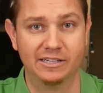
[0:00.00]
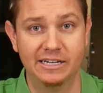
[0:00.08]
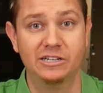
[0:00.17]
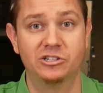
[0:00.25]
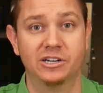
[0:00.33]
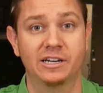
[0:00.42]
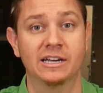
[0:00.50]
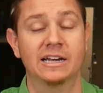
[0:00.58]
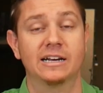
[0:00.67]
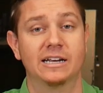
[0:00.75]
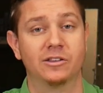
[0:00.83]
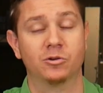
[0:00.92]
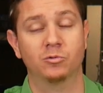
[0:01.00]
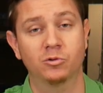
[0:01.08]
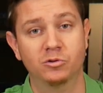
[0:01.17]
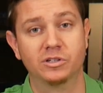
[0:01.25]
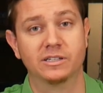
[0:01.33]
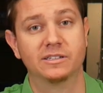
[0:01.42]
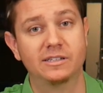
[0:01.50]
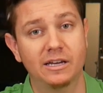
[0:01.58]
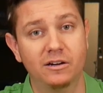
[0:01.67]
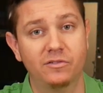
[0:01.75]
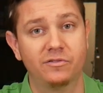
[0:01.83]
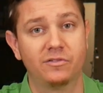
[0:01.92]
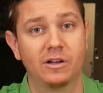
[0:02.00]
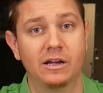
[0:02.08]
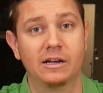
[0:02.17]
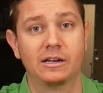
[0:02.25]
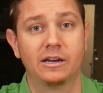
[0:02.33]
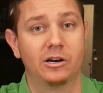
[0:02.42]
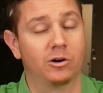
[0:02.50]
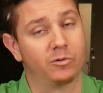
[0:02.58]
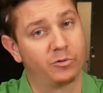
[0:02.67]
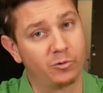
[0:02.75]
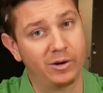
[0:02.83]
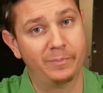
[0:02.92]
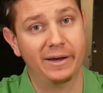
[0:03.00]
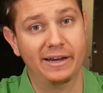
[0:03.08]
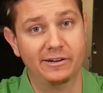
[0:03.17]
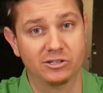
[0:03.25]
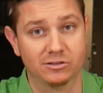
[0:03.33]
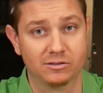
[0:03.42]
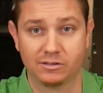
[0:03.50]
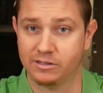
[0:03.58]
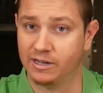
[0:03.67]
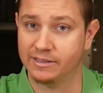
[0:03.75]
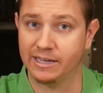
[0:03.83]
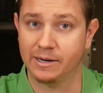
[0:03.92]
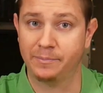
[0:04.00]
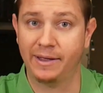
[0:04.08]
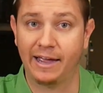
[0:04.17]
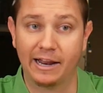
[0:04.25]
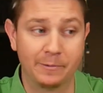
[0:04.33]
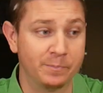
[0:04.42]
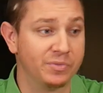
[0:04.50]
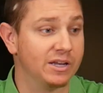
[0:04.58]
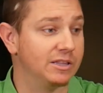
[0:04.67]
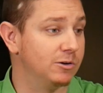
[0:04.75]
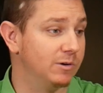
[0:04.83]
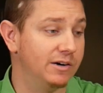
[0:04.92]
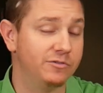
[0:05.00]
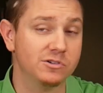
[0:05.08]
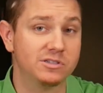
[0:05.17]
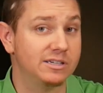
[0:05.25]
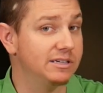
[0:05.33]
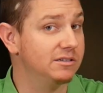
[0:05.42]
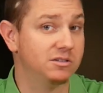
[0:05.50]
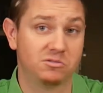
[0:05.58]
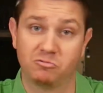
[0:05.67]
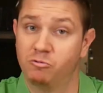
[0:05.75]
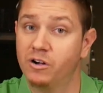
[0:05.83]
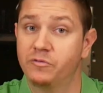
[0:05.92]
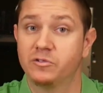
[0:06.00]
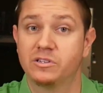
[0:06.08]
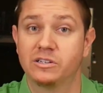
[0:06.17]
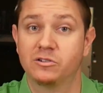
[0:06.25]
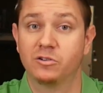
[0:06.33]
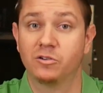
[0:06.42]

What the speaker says: teaching. Now the rules itself, 3 pages, not that bad. The references are